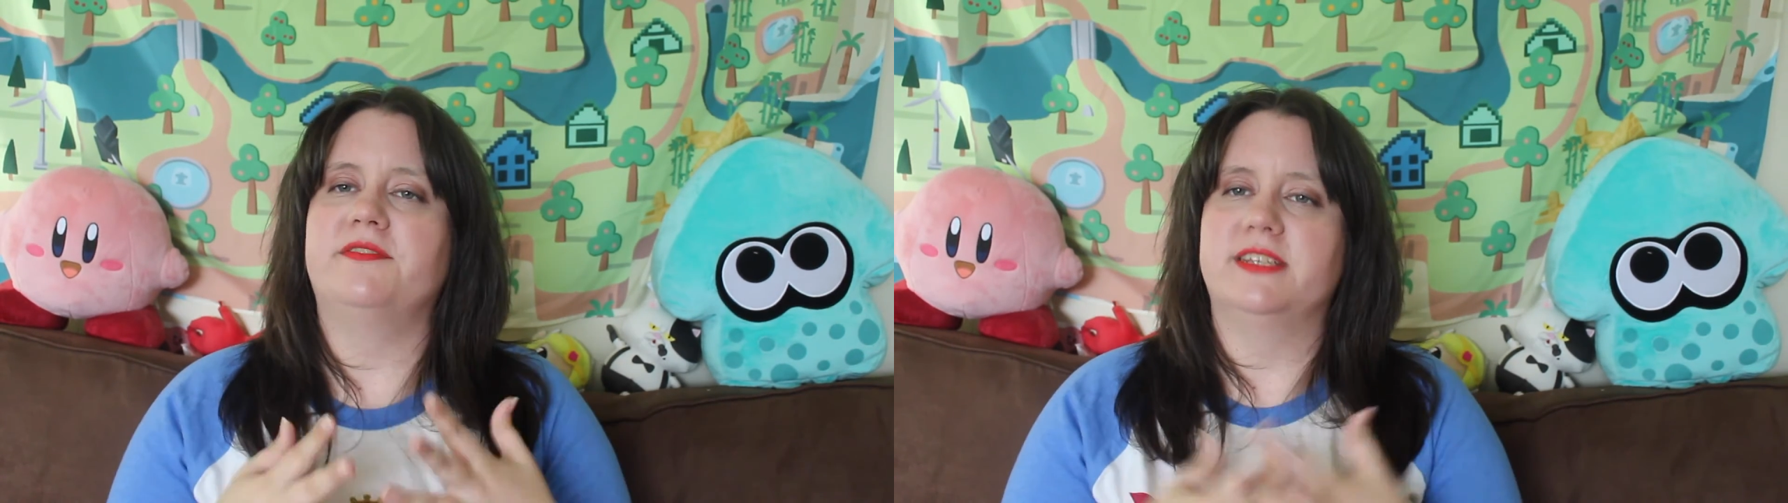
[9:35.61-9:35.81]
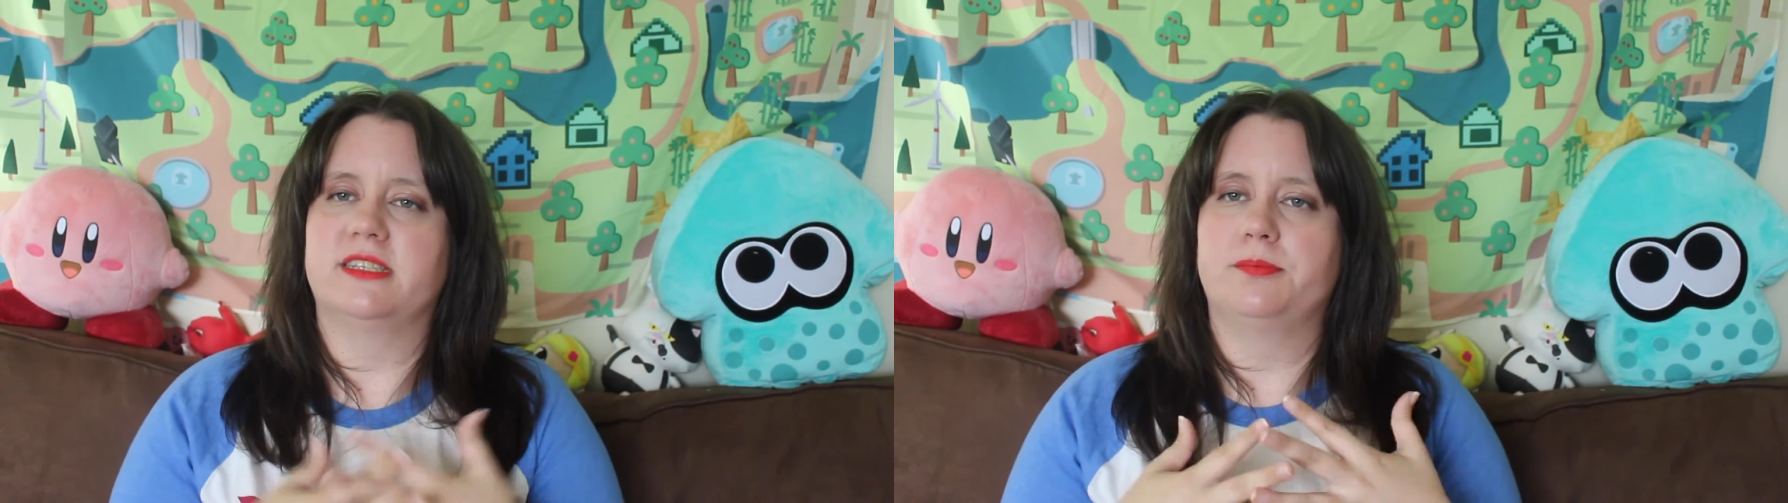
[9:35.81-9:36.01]

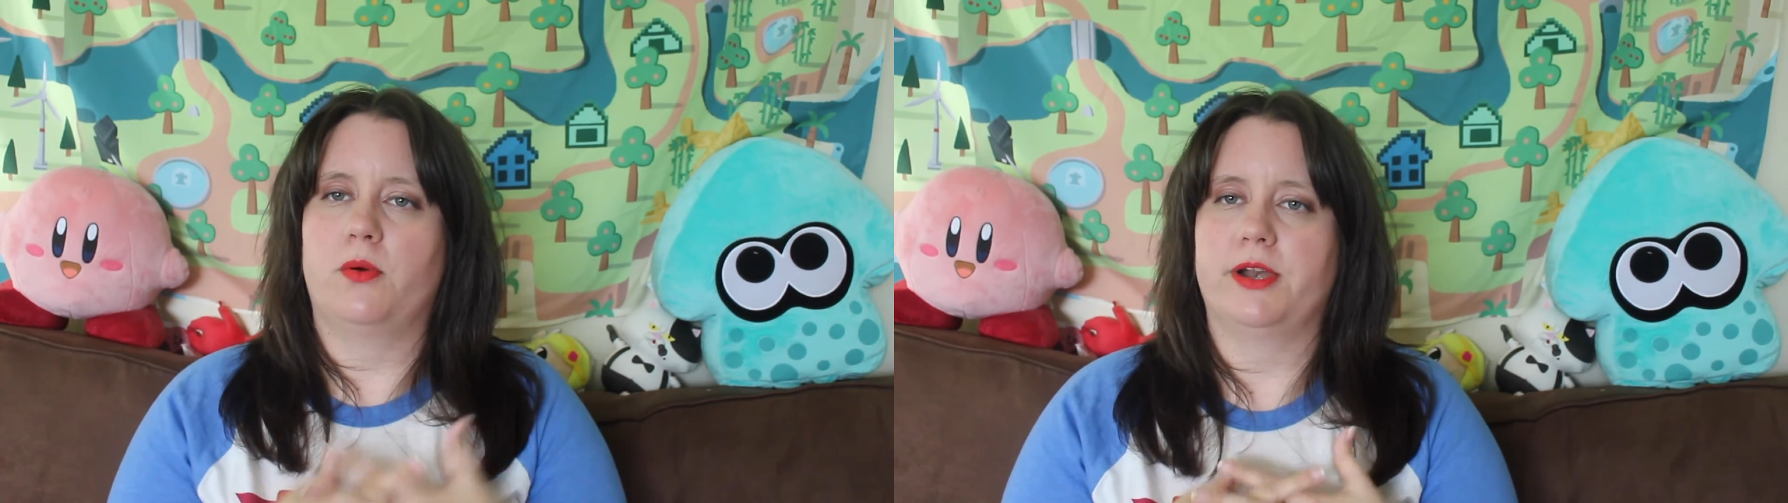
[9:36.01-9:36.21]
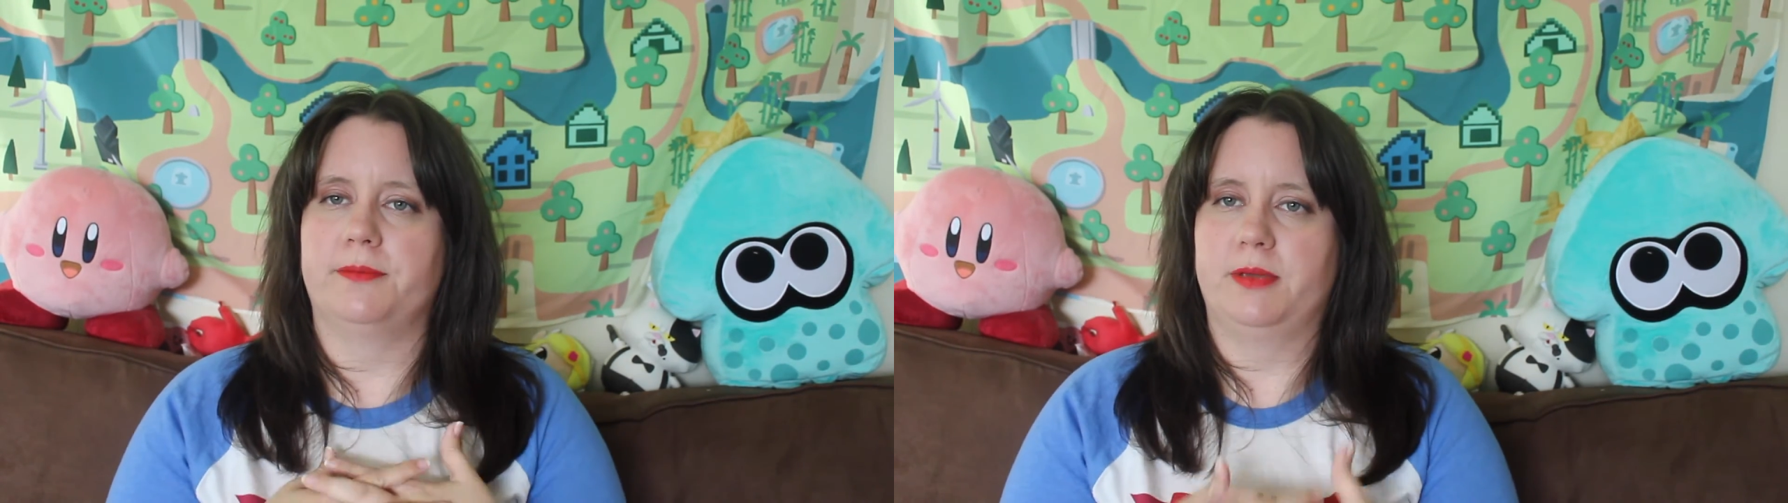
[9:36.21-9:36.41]
of
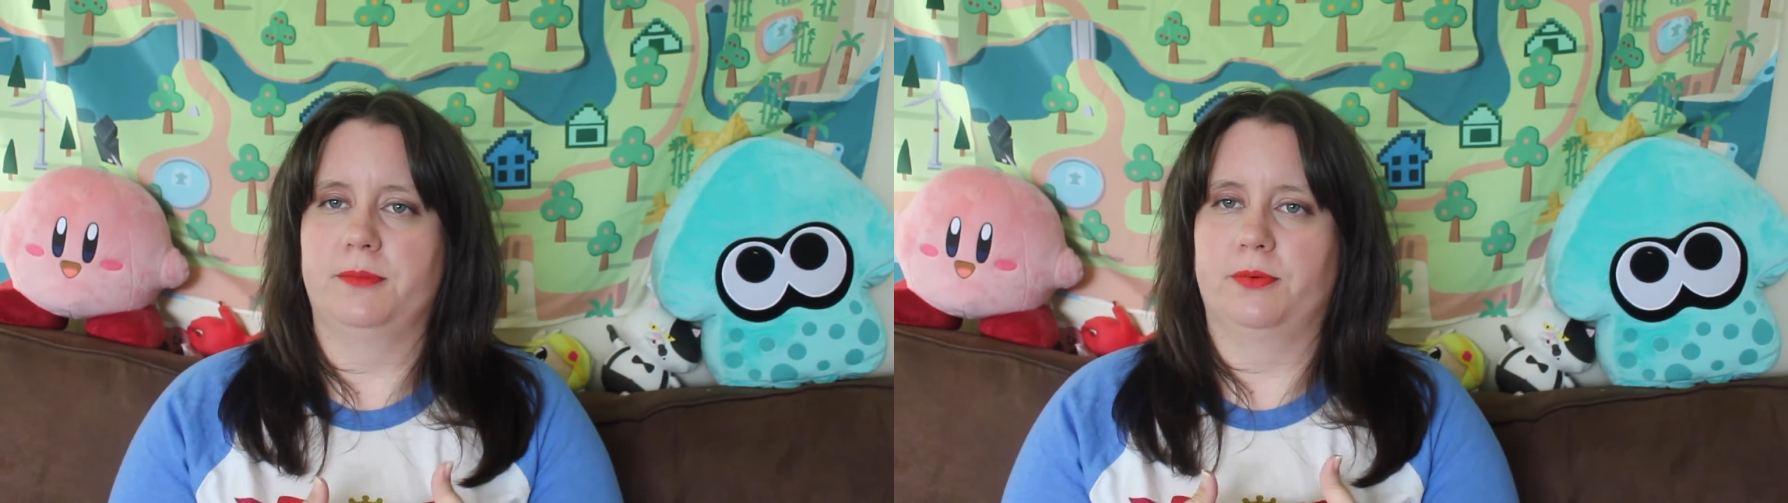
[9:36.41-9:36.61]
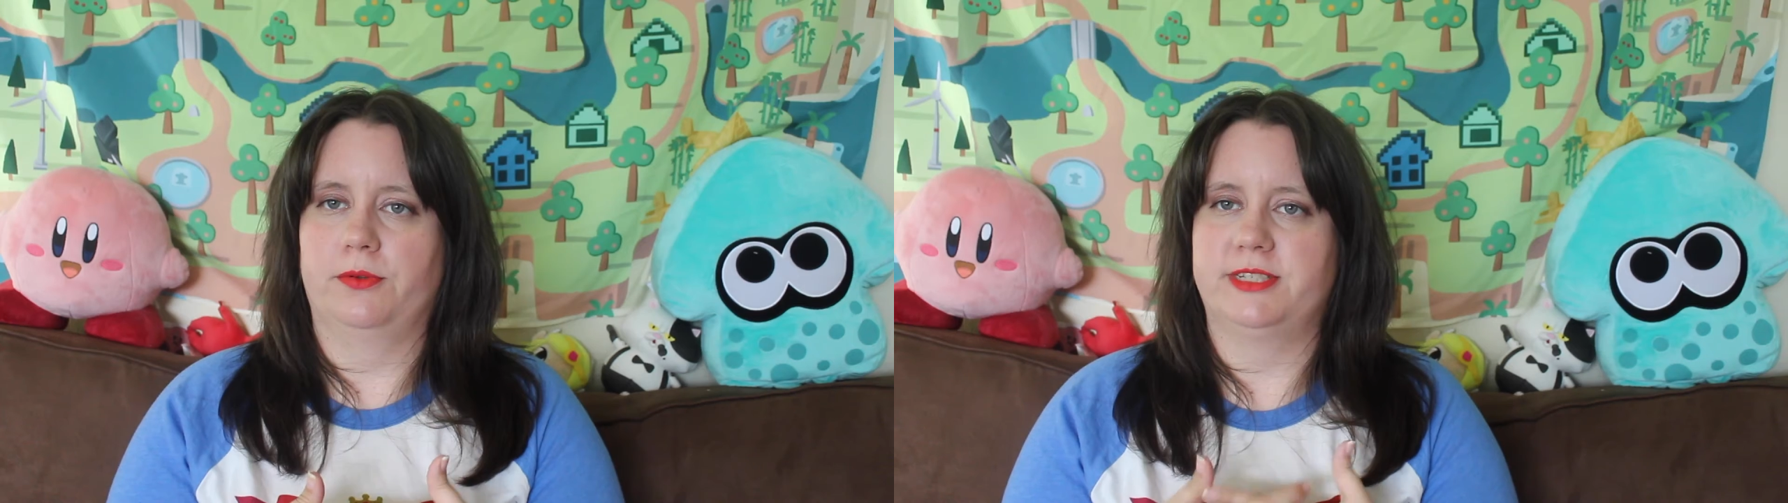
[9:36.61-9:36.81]
disappointed
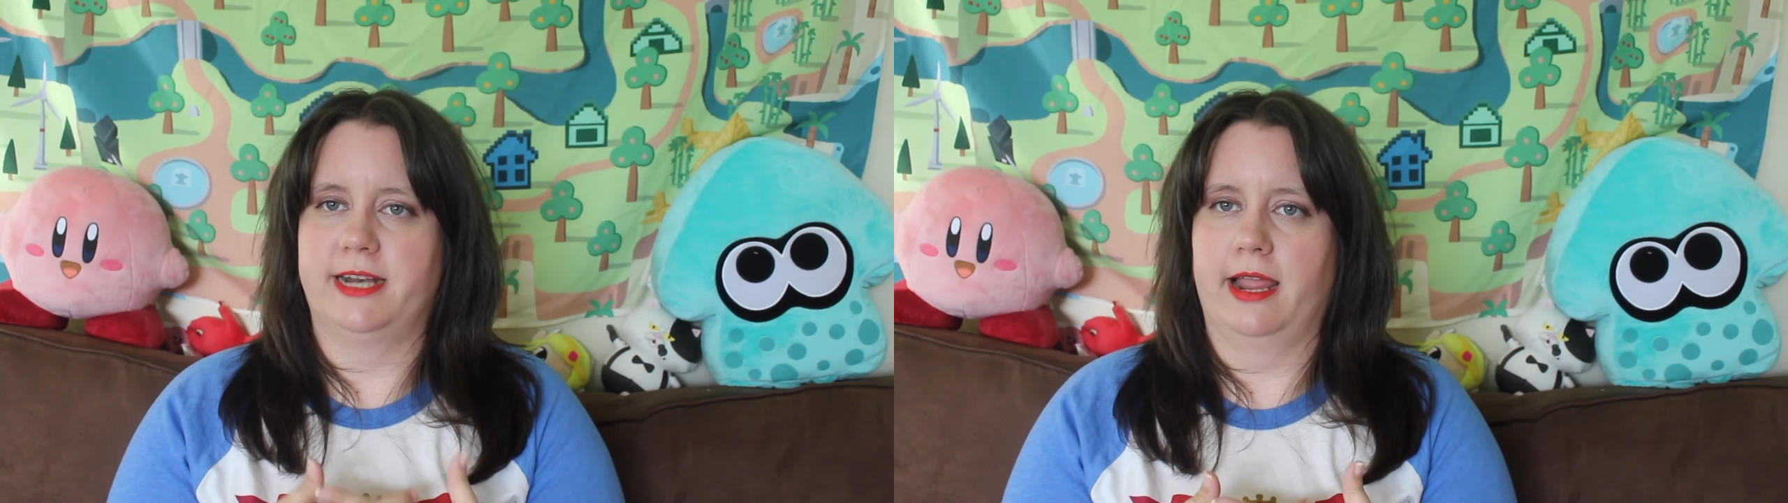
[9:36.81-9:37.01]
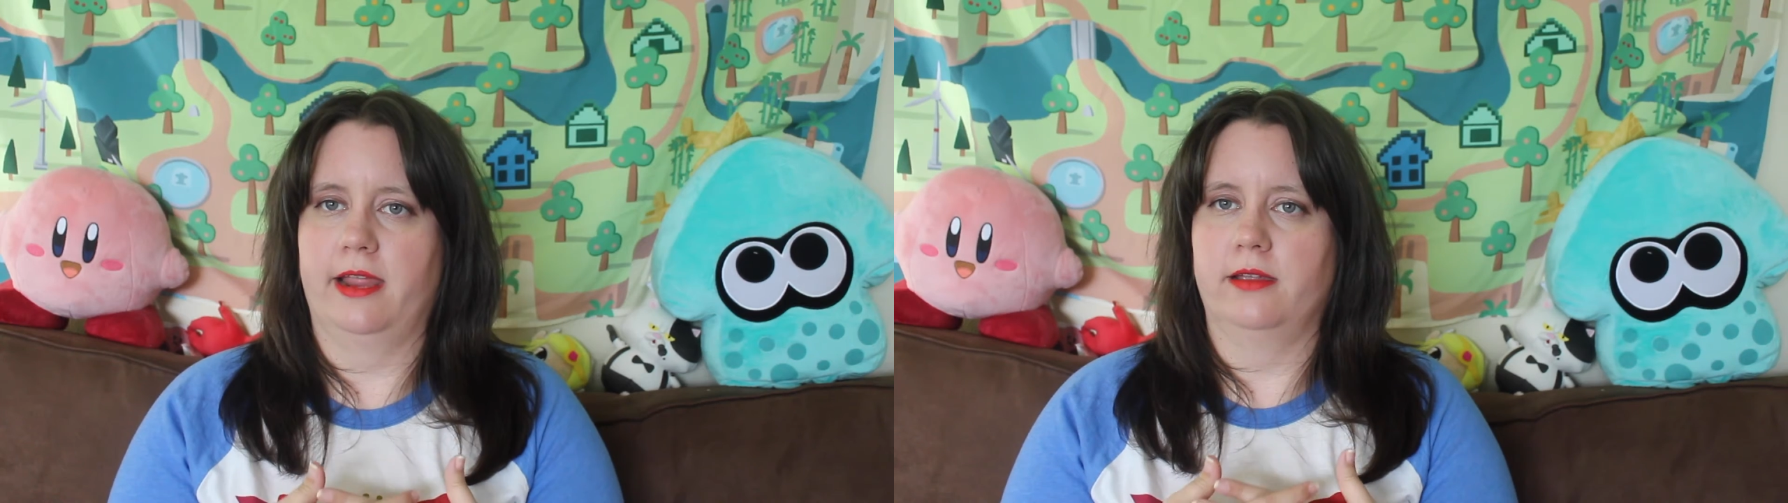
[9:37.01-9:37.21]
people
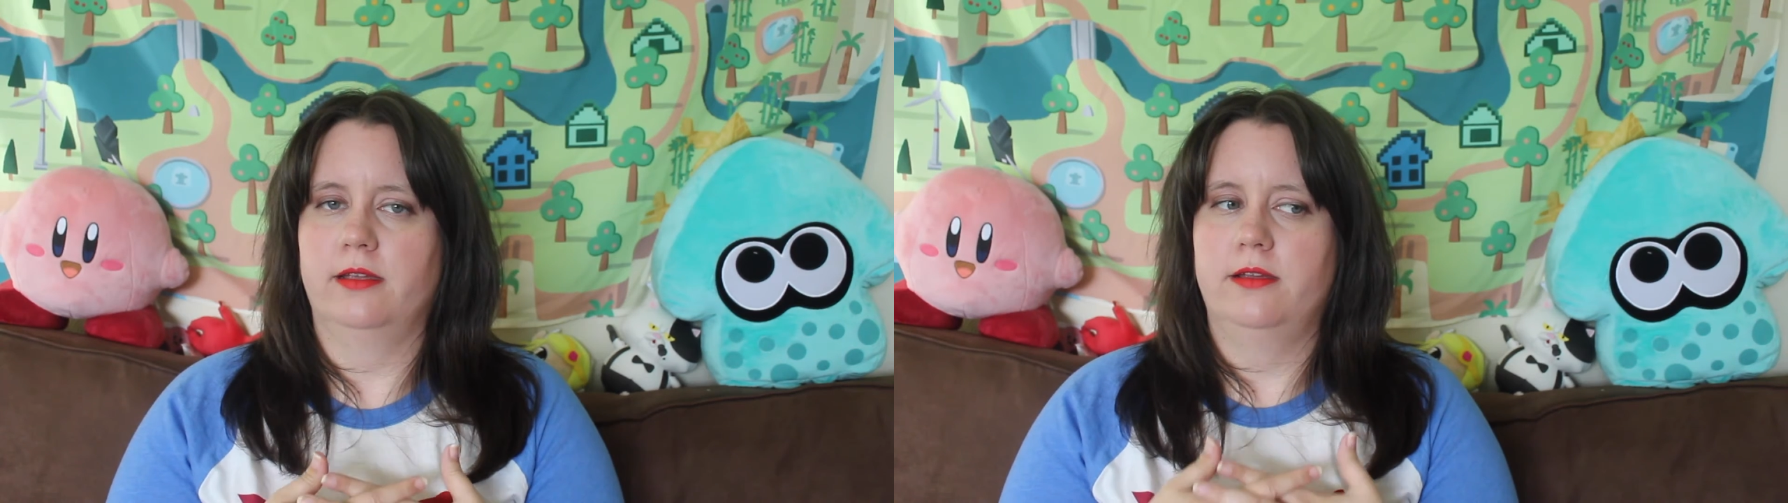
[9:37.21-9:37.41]
tonight